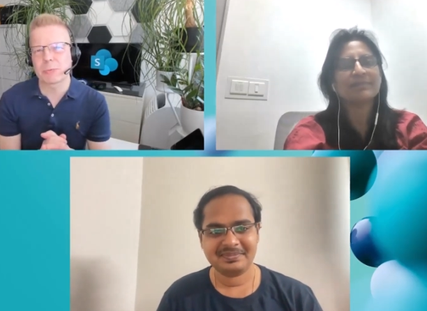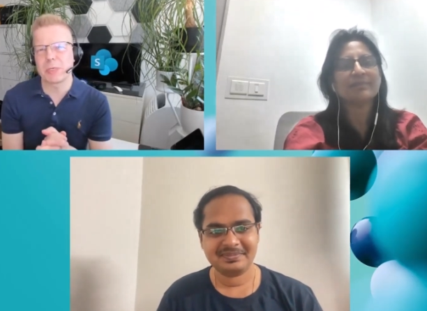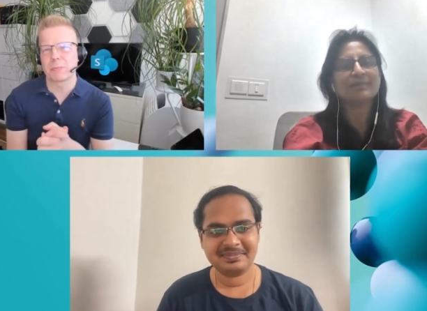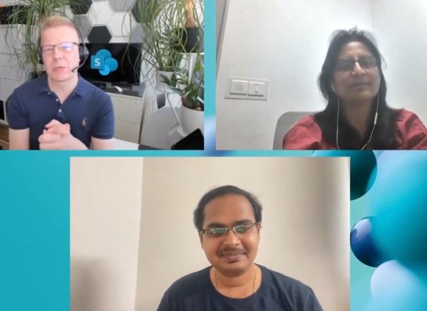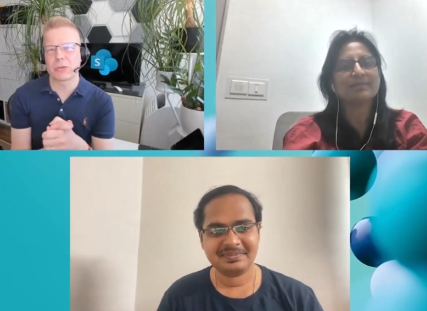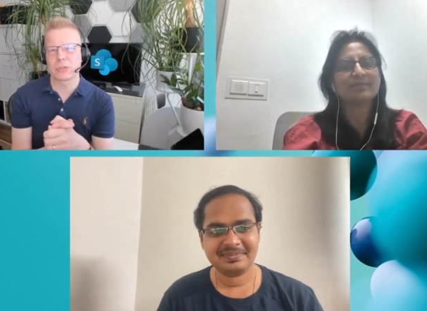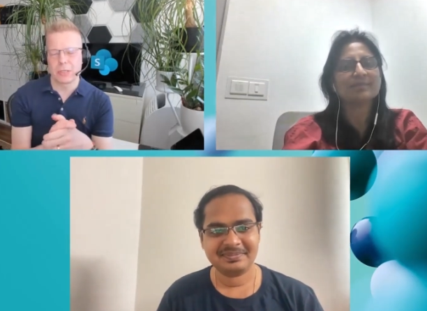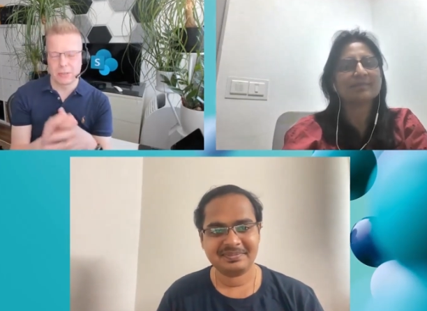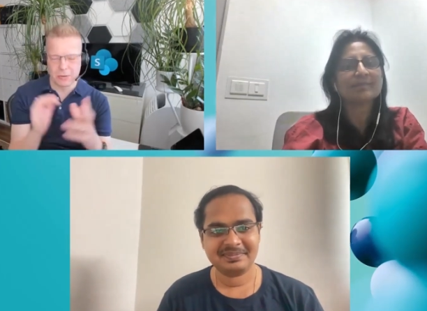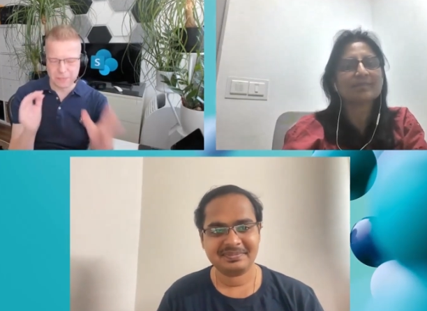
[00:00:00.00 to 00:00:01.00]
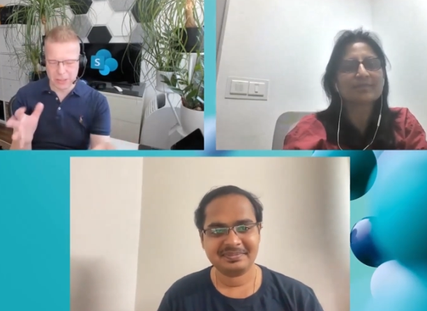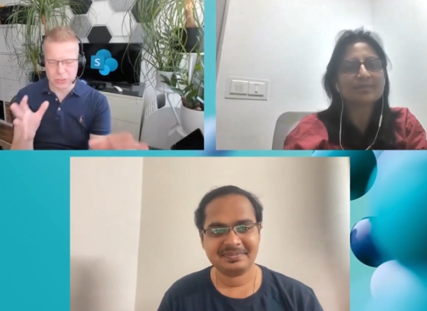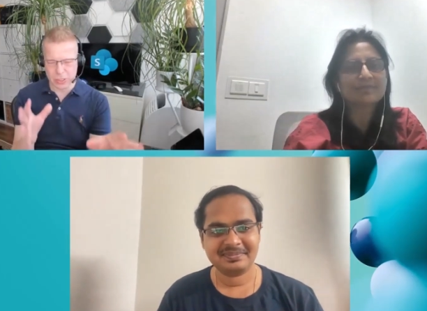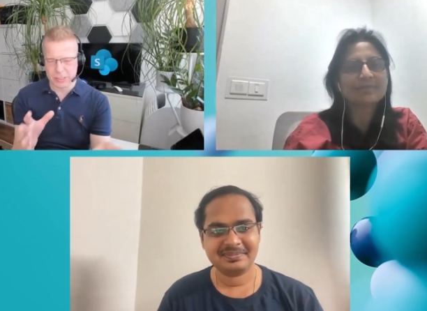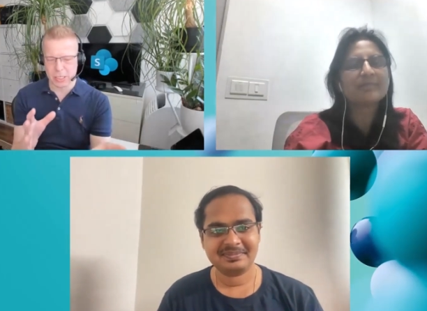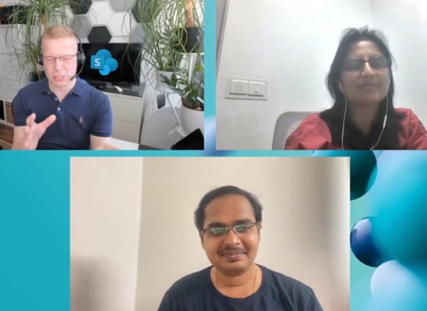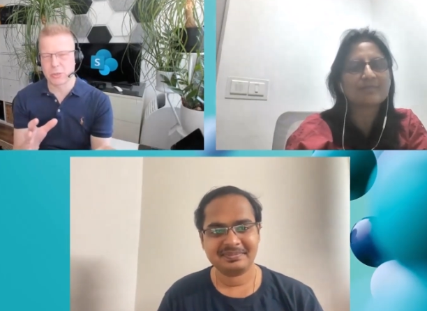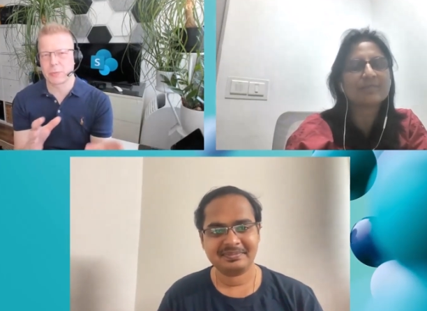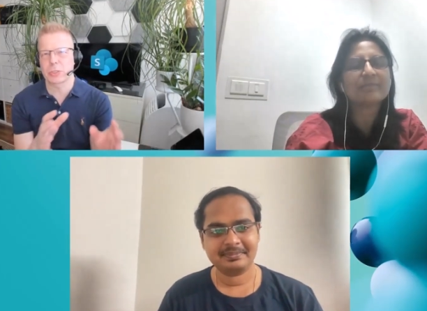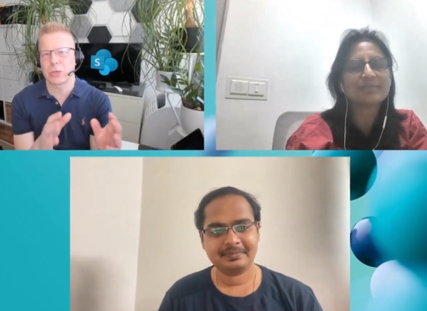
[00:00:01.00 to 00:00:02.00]
Speaker 1: about a bit about the feature
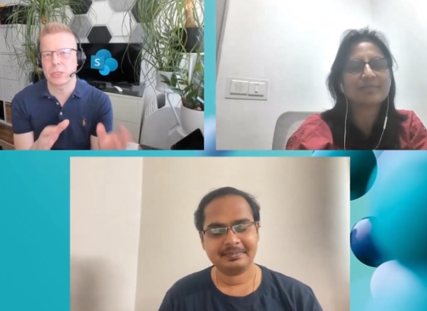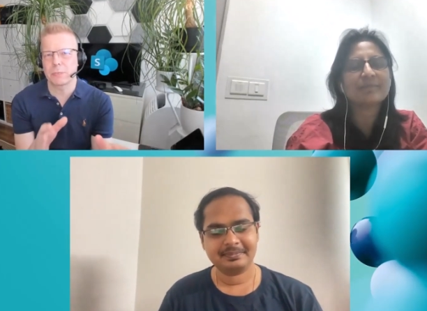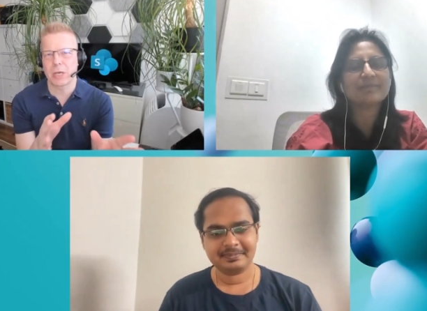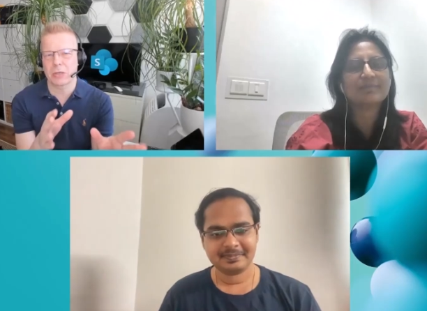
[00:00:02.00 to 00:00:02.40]
itself. So we're talking